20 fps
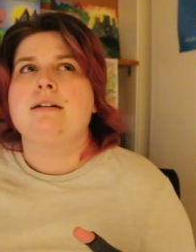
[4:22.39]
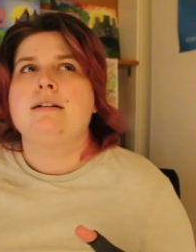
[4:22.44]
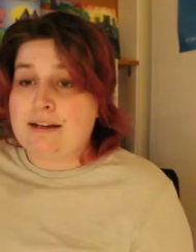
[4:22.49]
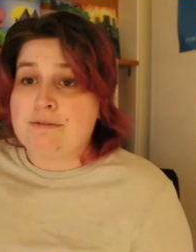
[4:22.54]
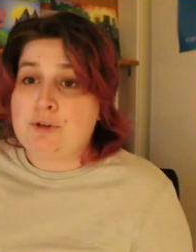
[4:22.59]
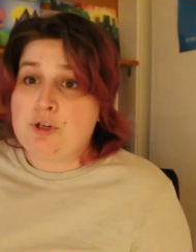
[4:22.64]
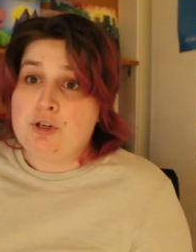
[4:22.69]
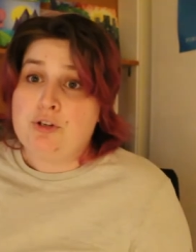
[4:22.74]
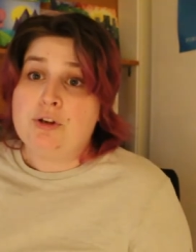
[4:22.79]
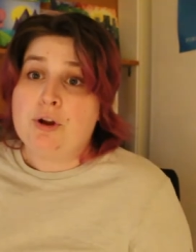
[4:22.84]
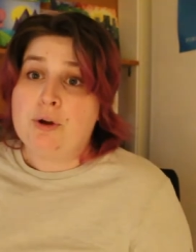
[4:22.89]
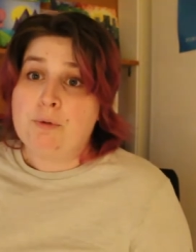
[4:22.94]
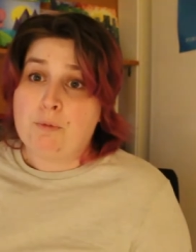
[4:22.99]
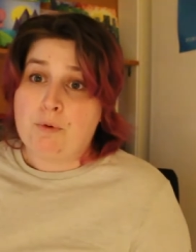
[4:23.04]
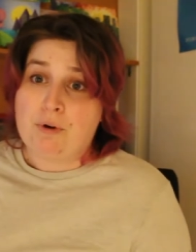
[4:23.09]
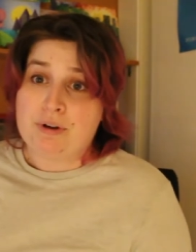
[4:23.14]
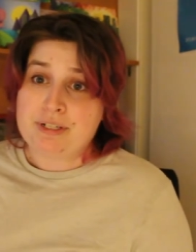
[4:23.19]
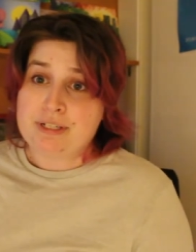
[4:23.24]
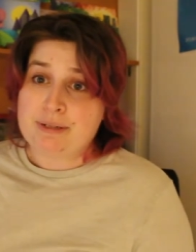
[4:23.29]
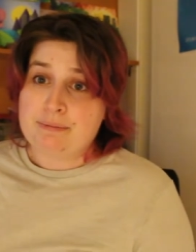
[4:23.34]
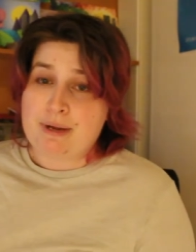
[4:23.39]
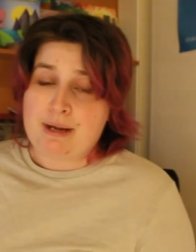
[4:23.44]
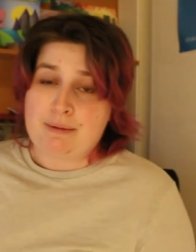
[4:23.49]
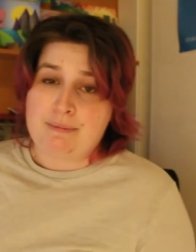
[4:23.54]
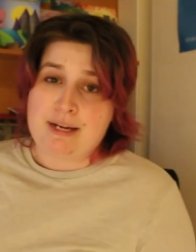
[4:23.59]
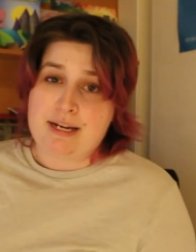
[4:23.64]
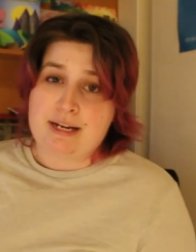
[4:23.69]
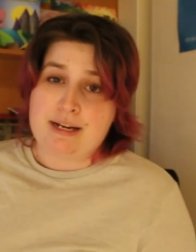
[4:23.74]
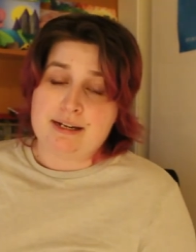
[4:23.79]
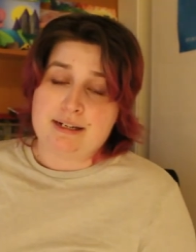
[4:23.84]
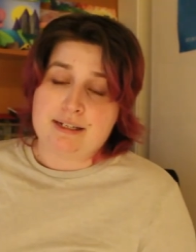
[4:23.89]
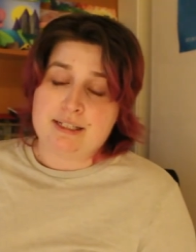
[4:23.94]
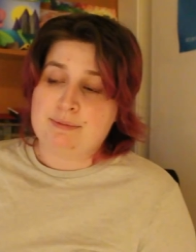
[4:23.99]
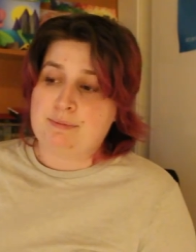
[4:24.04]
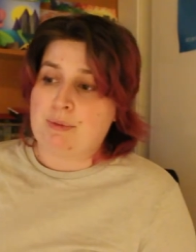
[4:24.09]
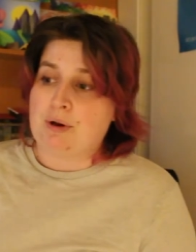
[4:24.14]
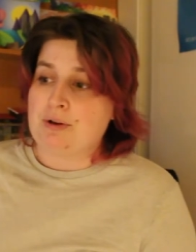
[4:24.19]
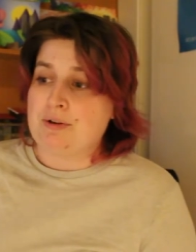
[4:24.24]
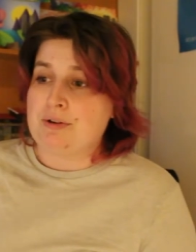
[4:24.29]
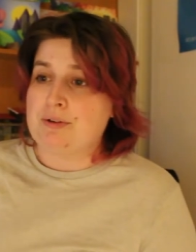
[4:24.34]
If you don't want to maybe
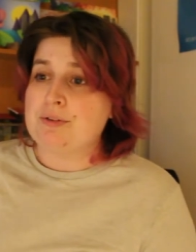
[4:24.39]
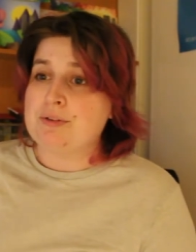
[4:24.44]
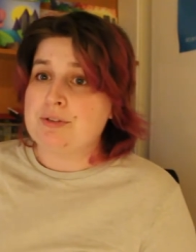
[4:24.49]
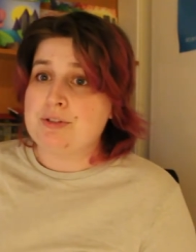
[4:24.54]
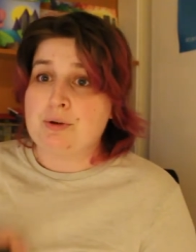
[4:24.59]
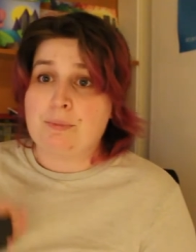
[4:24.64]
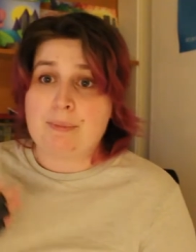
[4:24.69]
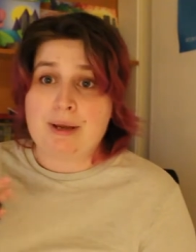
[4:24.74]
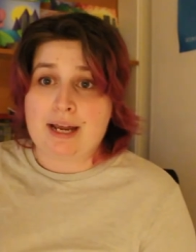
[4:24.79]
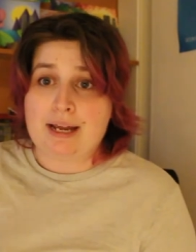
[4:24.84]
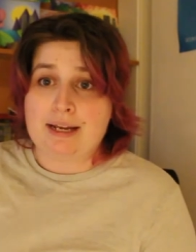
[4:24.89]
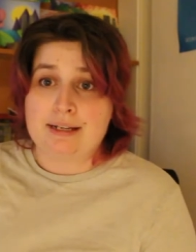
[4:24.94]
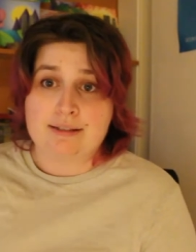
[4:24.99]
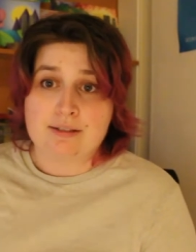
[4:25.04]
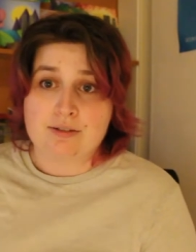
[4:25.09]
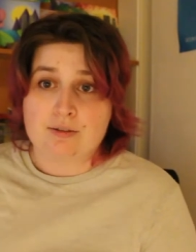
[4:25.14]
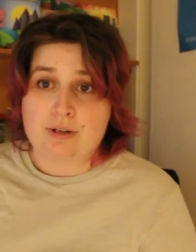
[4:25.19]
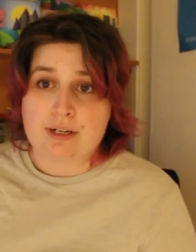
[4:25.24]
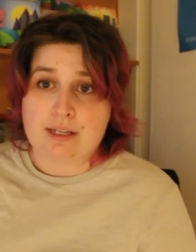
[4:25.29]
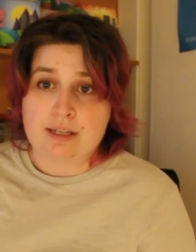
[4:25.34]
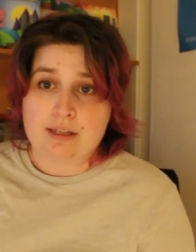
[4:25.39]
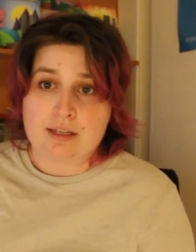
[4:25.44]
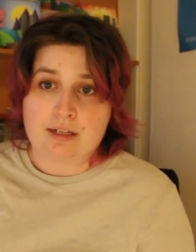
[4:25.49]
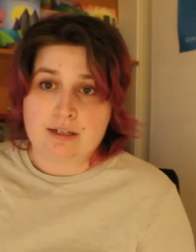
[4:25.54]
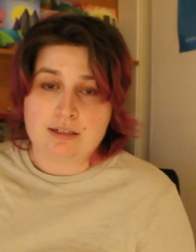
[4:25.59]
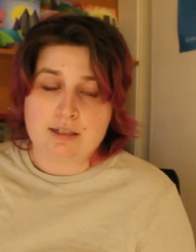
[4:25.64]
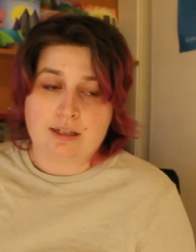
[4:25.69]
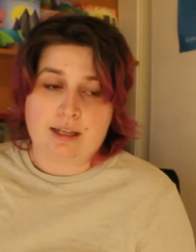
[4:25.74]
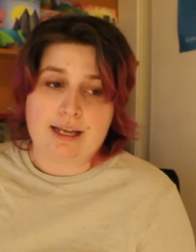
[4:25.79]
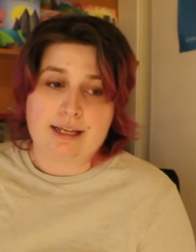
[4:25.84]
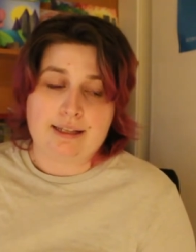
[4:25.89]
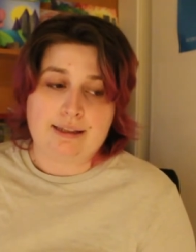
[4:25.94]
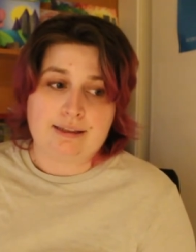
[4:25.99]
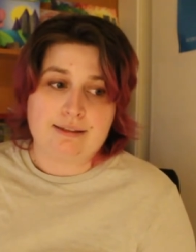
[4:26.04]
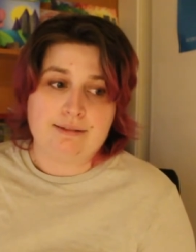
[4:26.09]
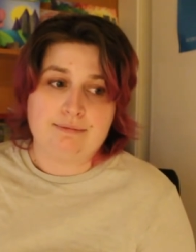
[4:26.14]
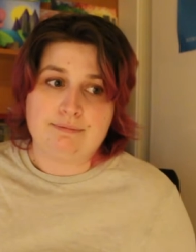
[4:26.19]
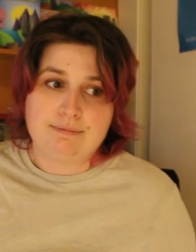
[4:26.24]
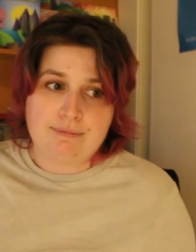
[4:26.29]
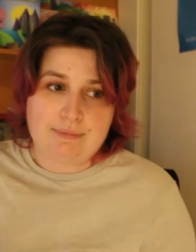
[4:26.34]
expose your pets or anything to like
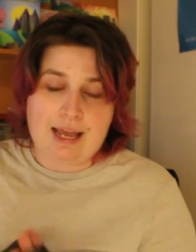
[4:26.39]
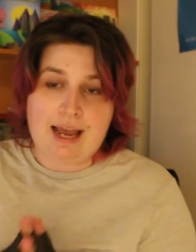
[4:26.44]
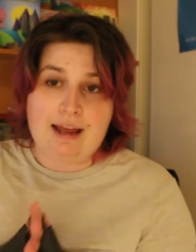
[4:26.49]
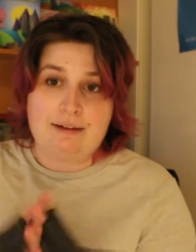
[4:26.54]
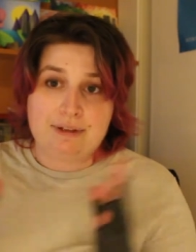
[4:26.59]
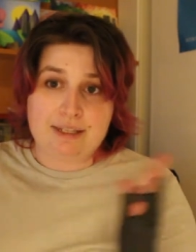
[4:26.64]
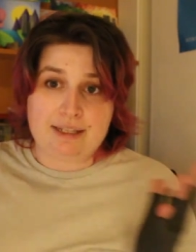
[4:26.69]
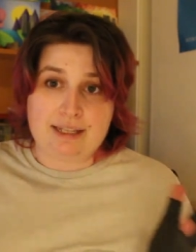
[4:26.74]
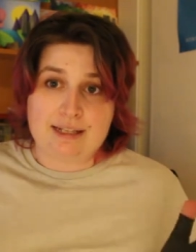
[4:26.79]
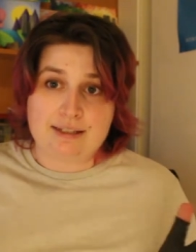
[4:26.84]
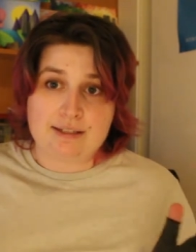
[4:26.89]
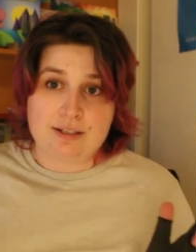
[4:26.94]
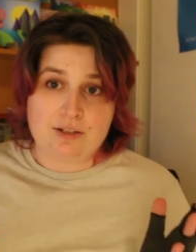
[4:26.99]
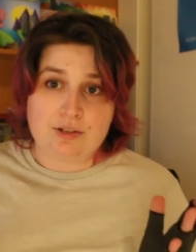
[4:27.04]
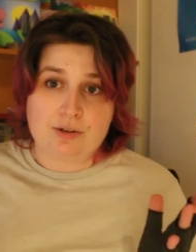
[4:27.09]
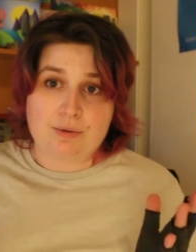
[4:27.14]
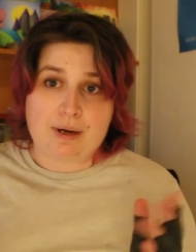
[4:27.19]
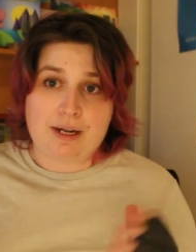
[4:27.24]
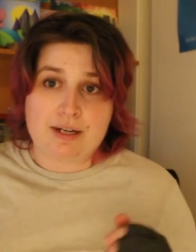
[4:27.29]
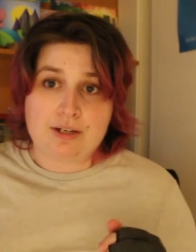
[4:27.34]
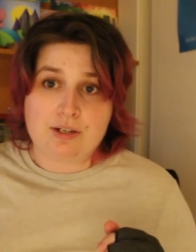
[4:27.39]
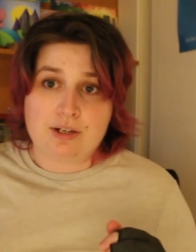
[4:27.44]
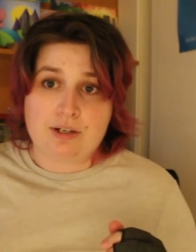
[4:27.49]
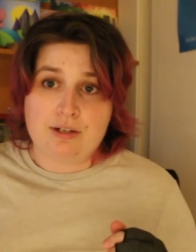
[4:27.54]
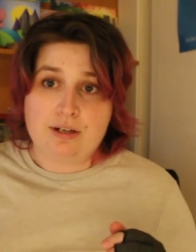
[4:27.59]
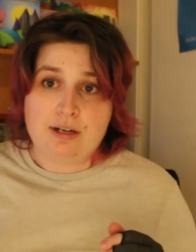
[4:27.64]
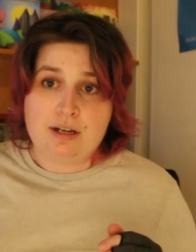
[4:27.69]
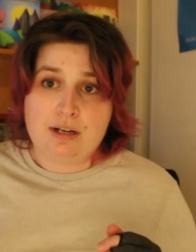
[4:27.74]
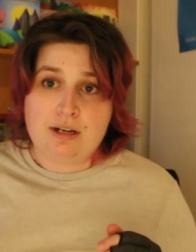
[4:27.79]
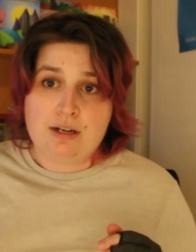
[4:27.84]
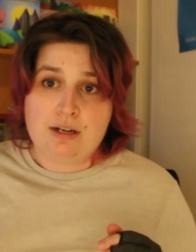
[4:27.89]
having that situation,